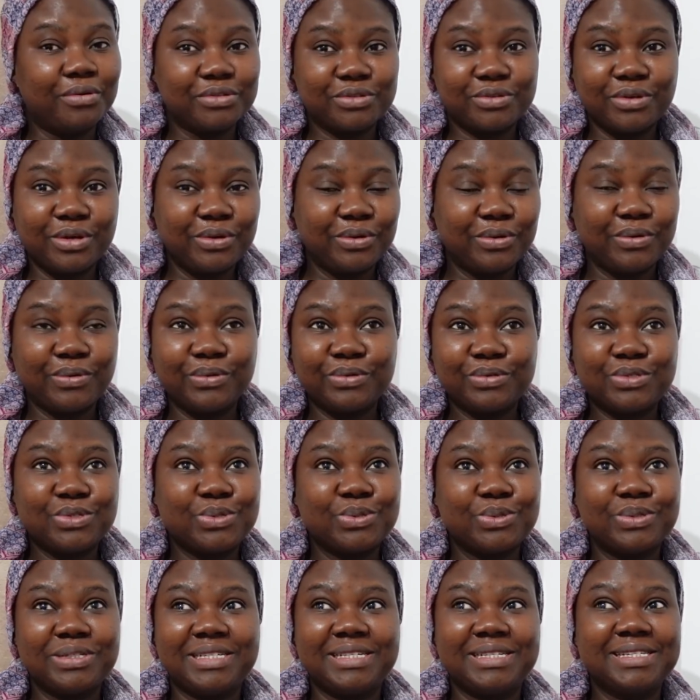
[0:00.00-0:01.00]
I was going to go
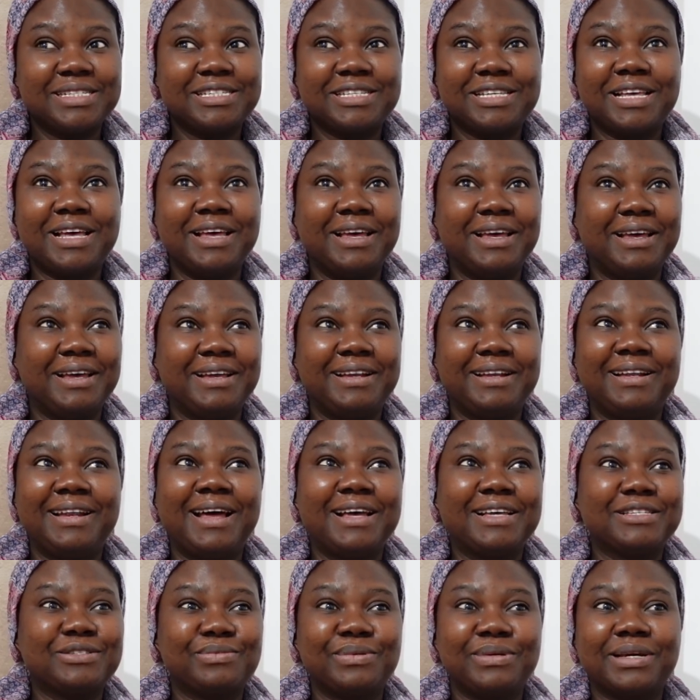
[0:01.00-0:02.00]
through this.
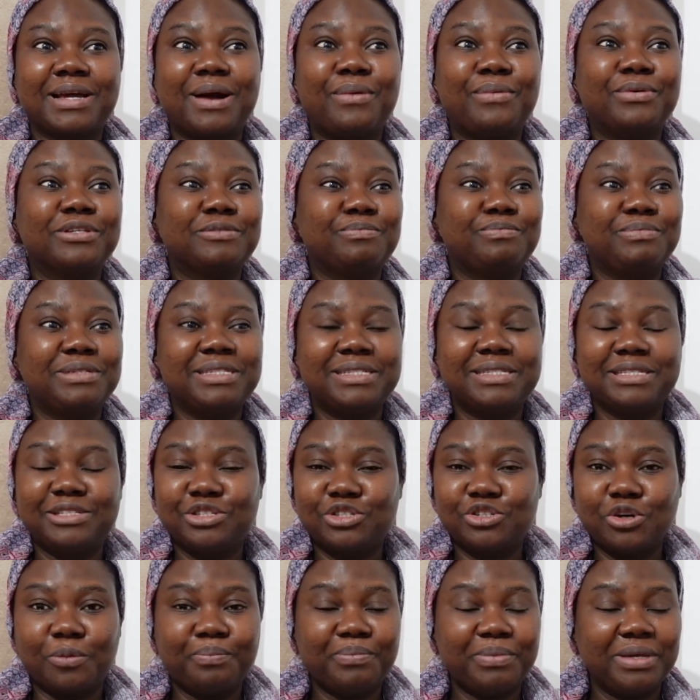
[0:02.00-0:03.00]
Last week, I was busy
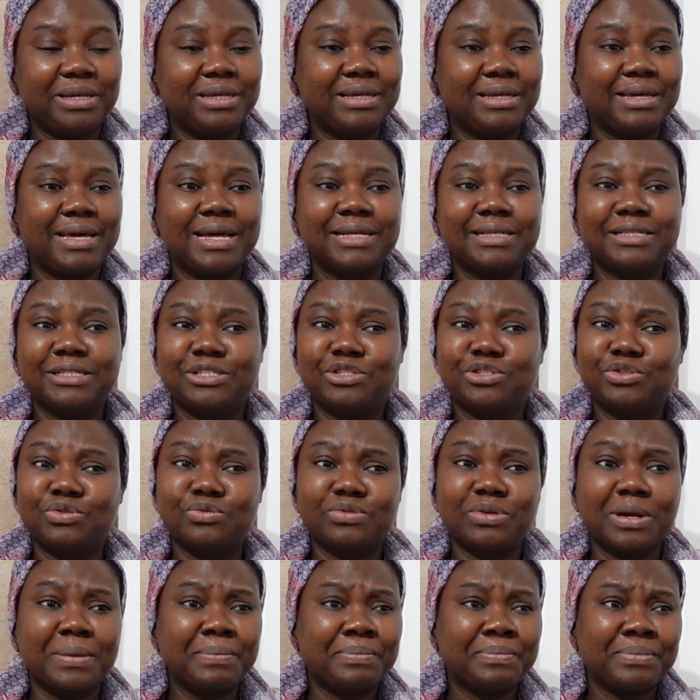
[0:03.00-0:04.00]
shopping, get the
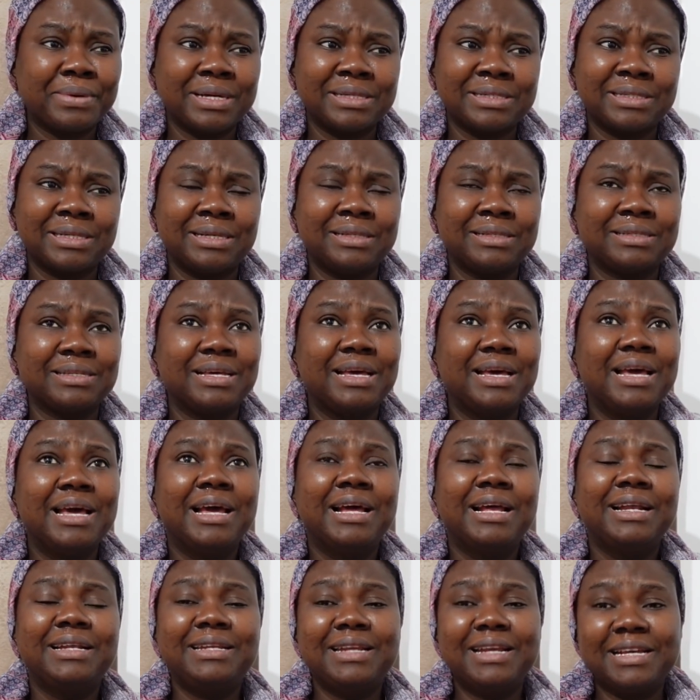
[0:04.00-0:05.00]
children present.
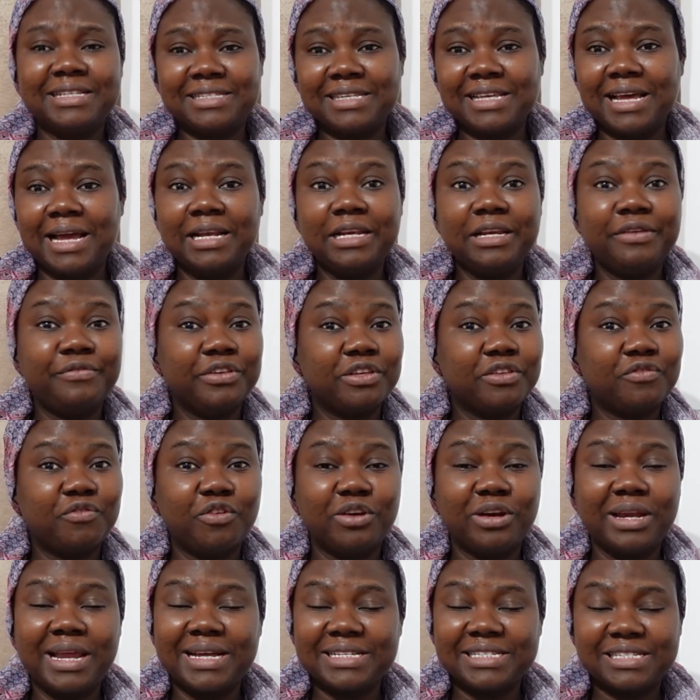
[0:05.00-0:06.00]
Let's say I leave it
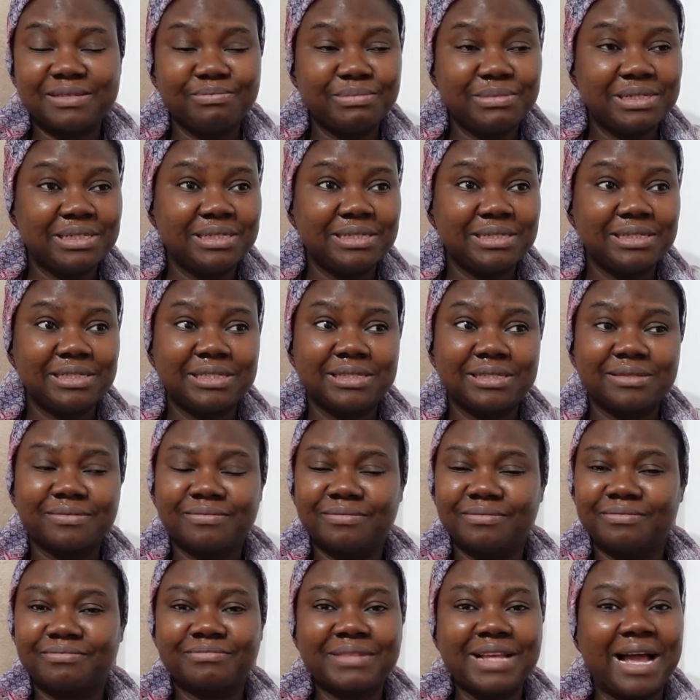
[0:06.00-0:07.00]
for last minute.
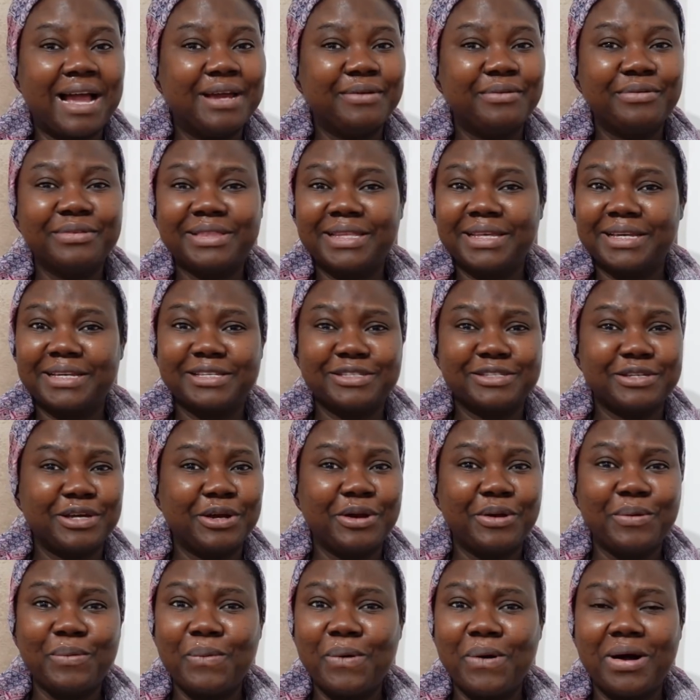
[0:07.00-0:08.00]
I don't think it's
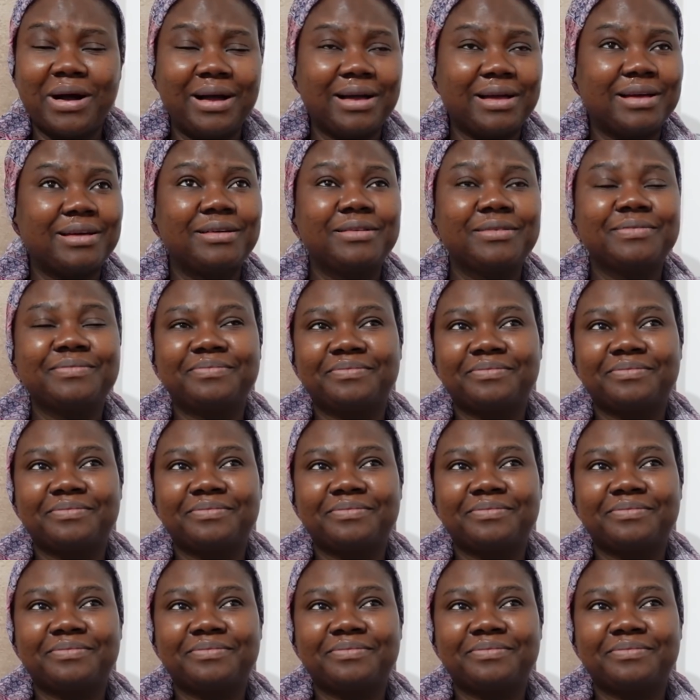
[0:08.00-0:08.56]
going to work.